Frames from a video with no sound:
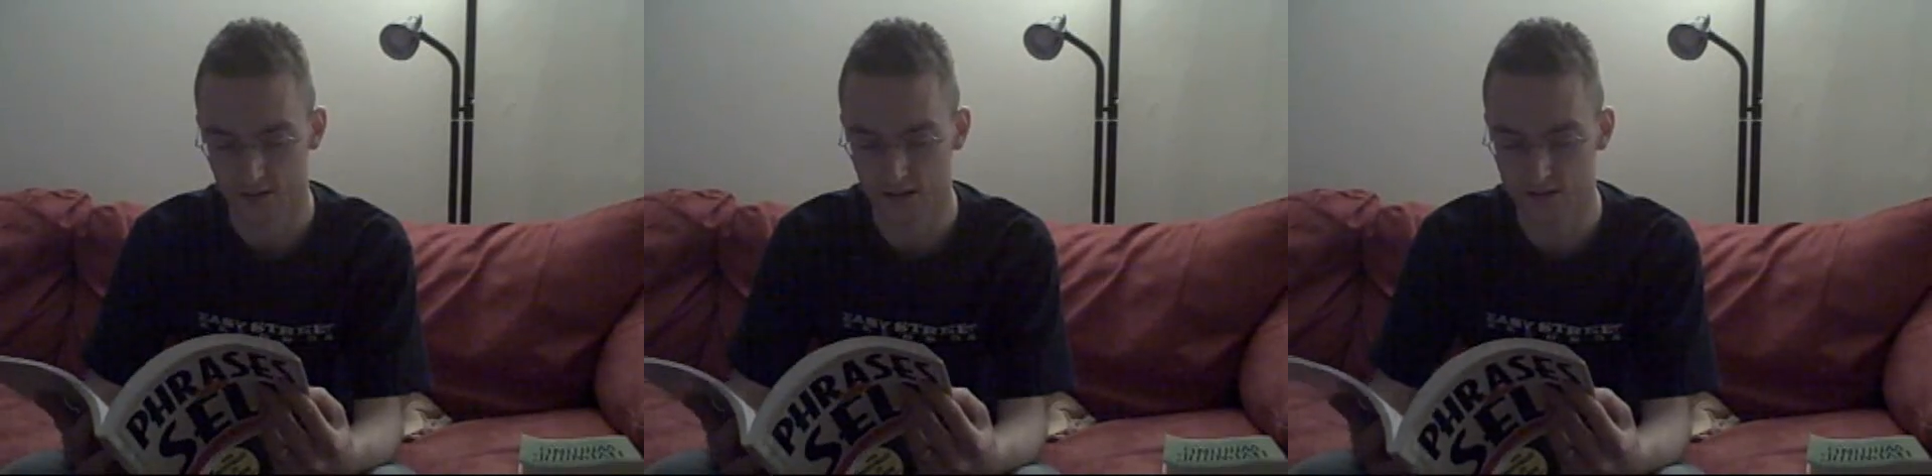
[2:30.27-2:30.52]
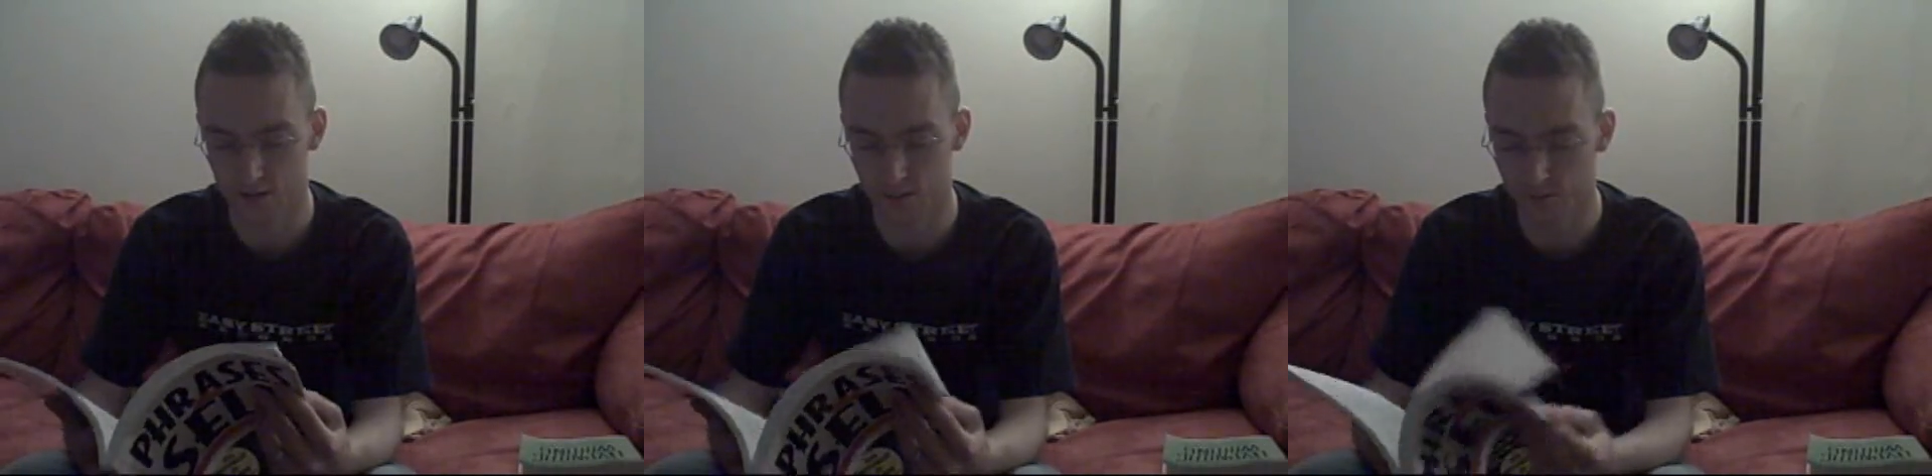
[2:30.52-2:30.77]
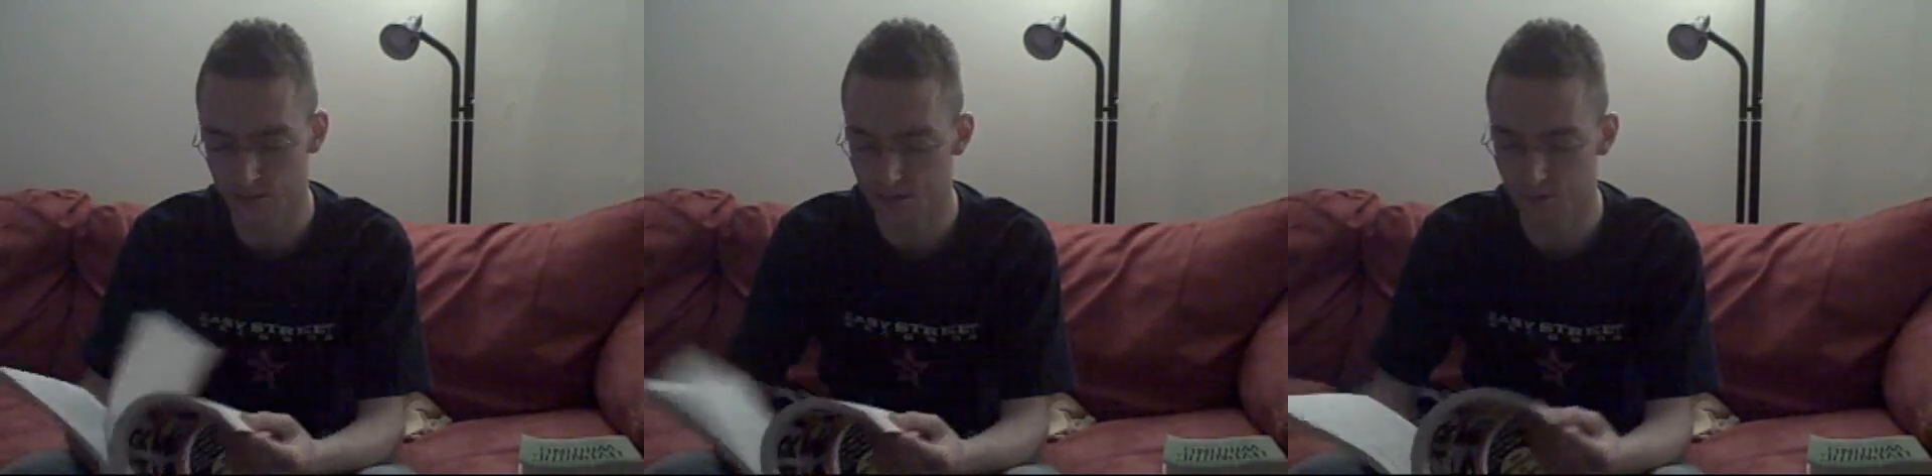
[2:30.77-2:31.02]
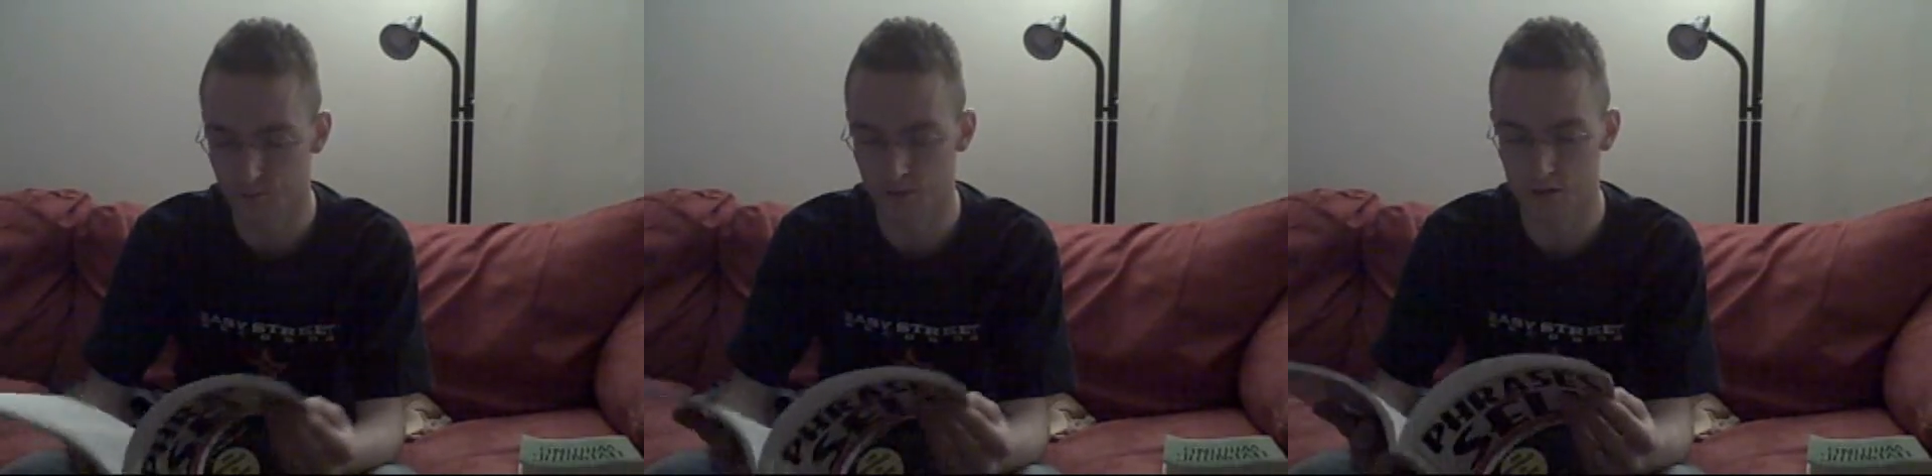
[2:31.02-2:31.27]
It's
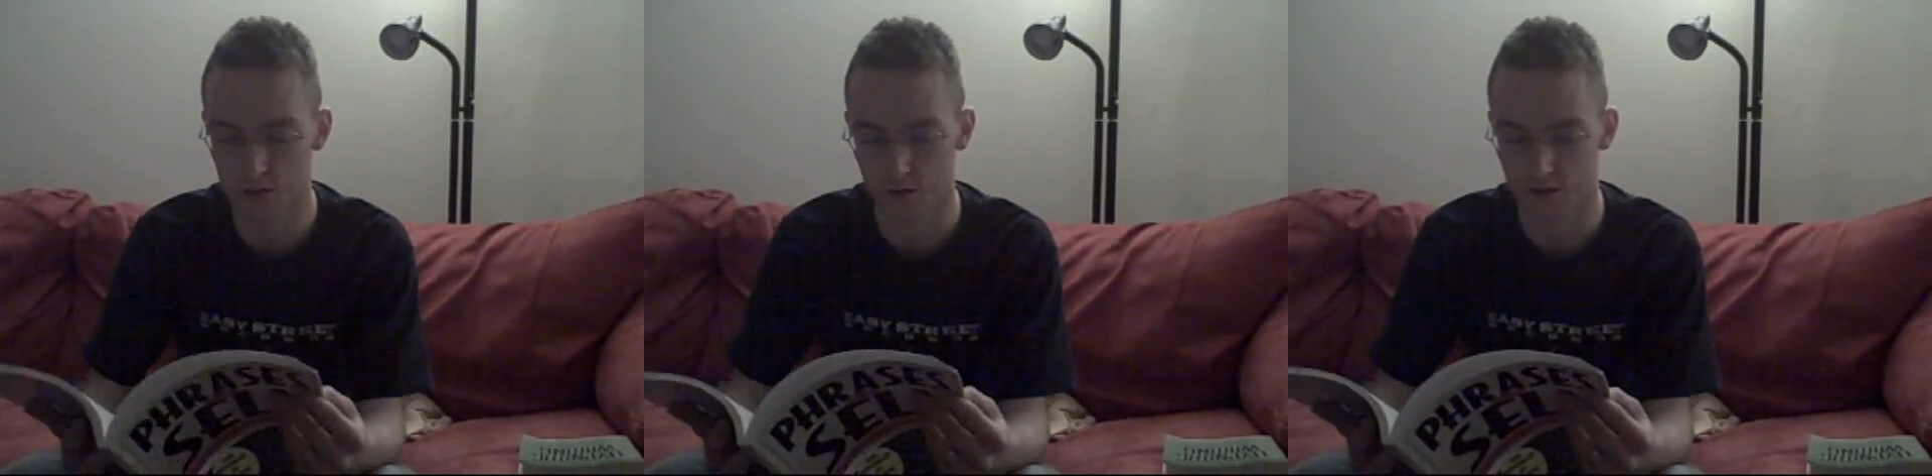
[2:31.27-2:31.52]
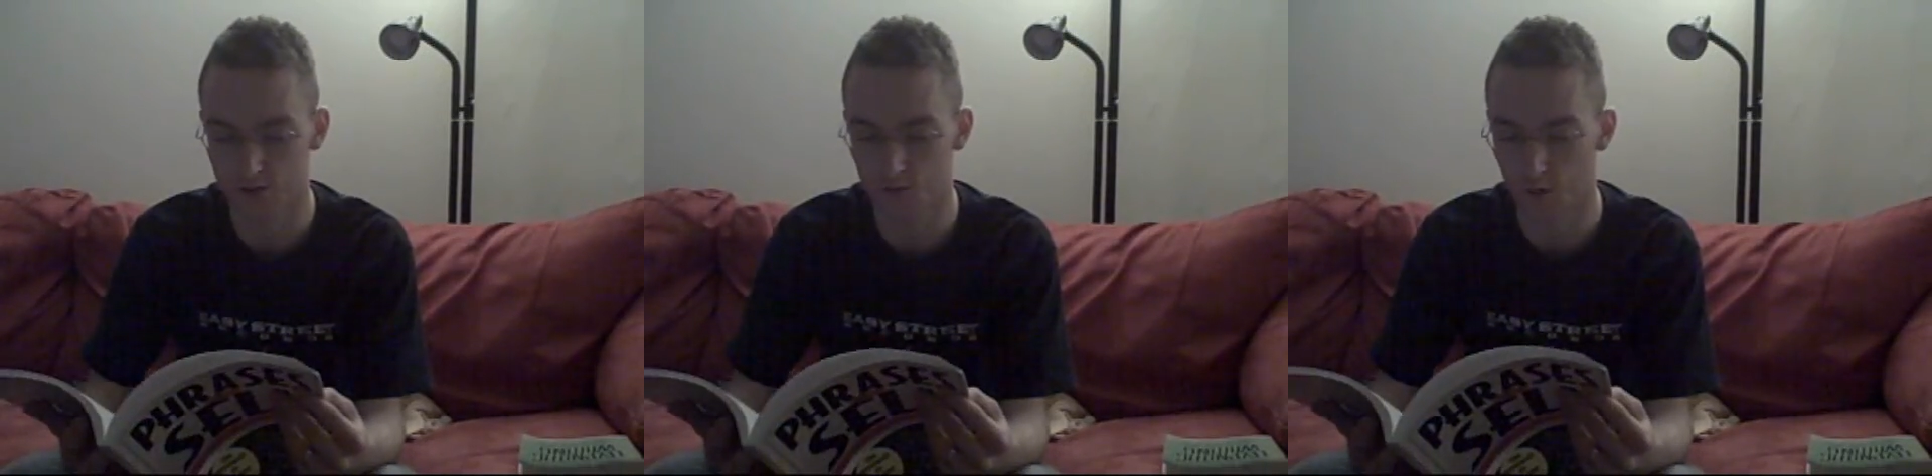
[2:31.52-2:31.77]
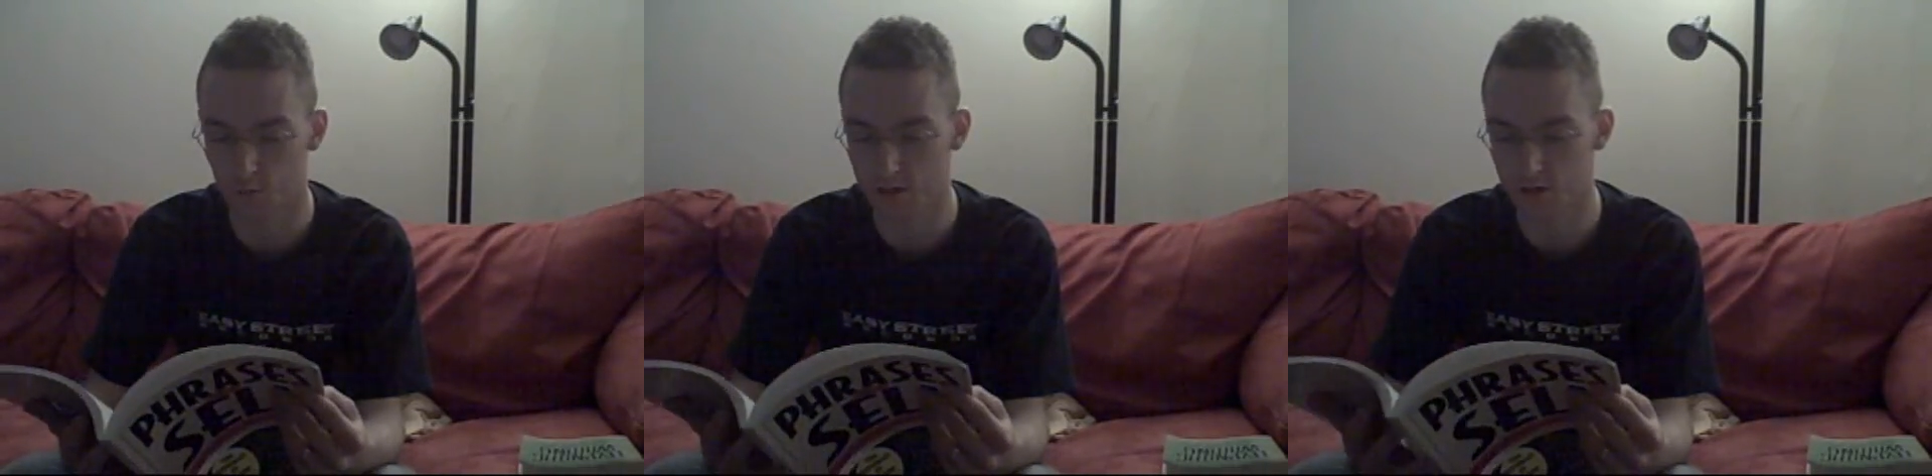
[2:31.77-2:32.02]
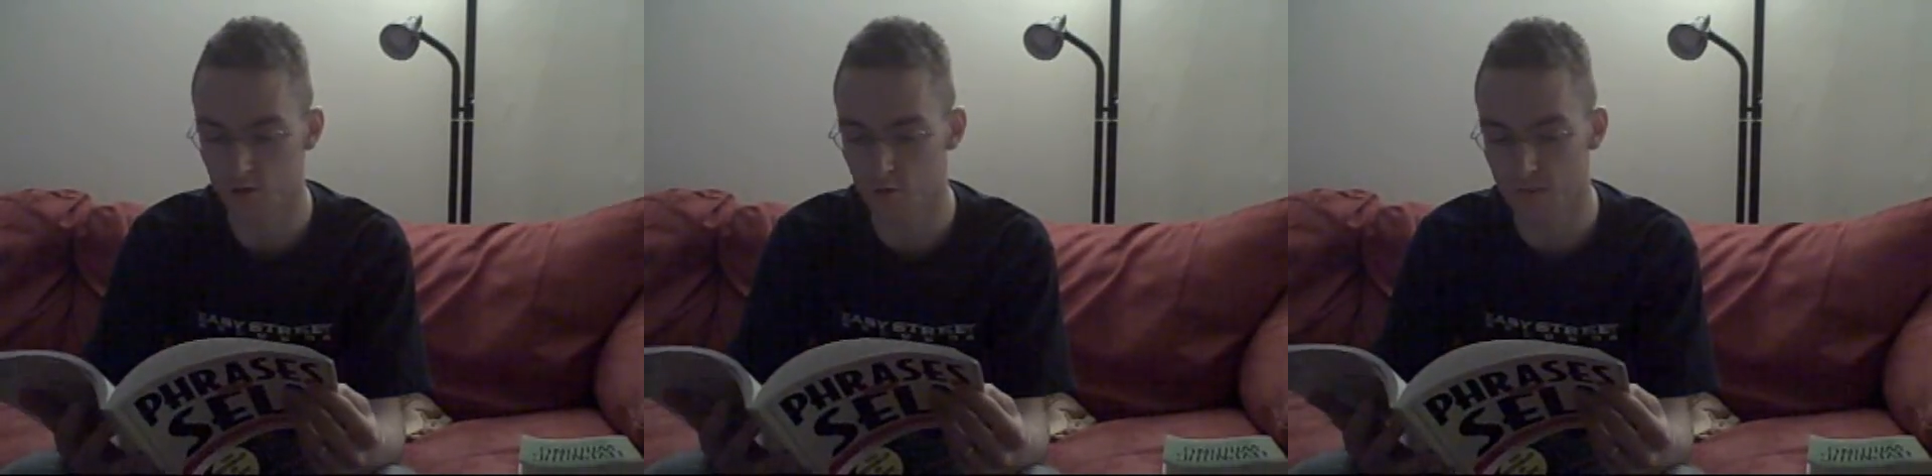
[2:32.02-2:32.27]
unbelievably good. It's what
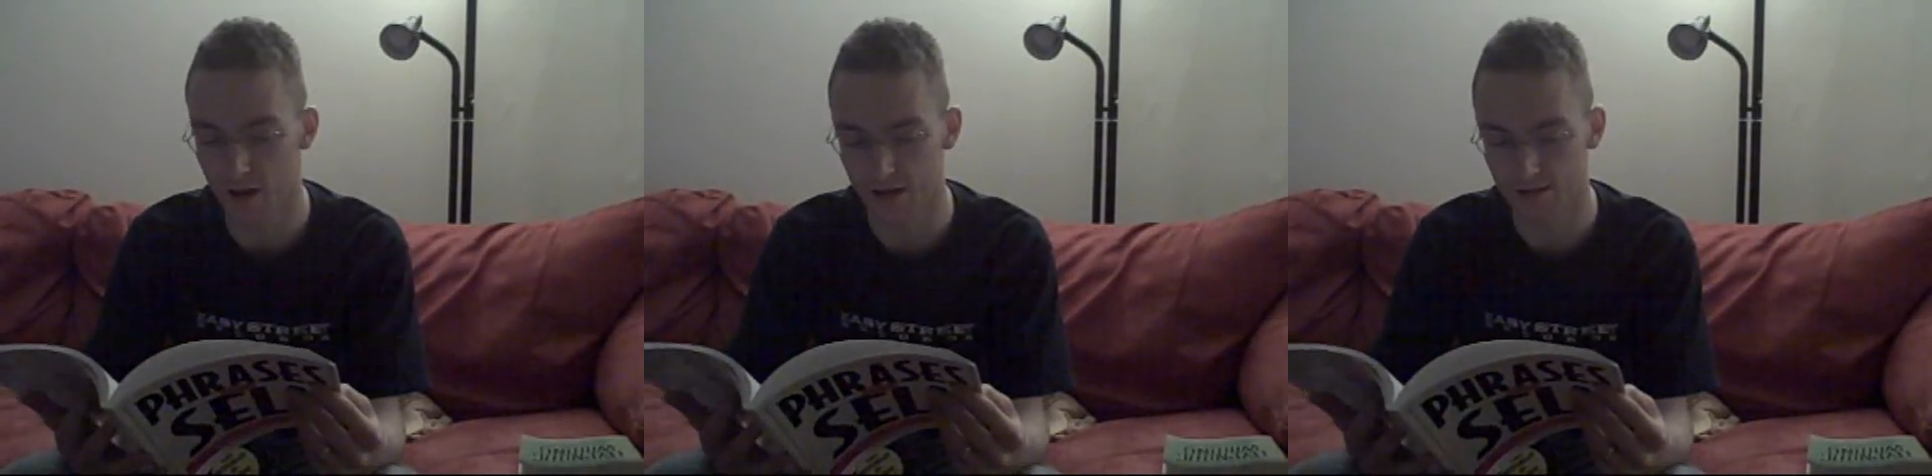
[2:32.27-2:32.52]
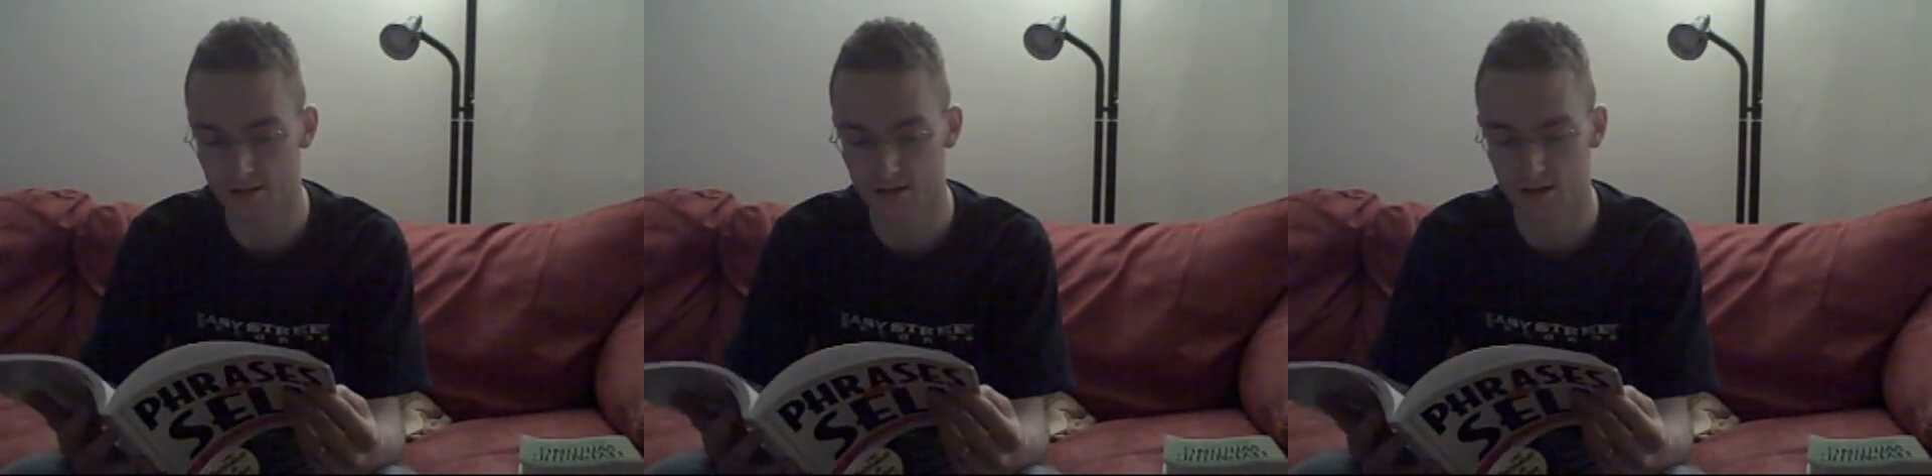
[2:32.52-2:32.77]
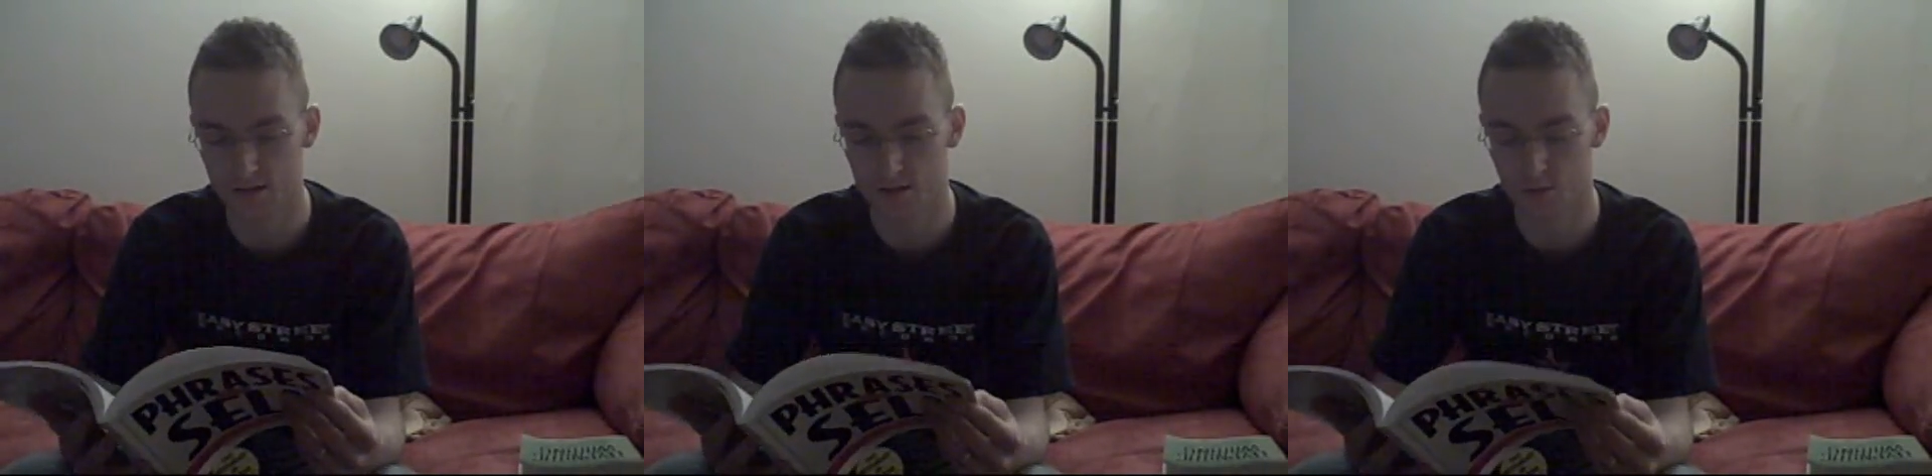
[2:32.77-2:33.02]
we do best.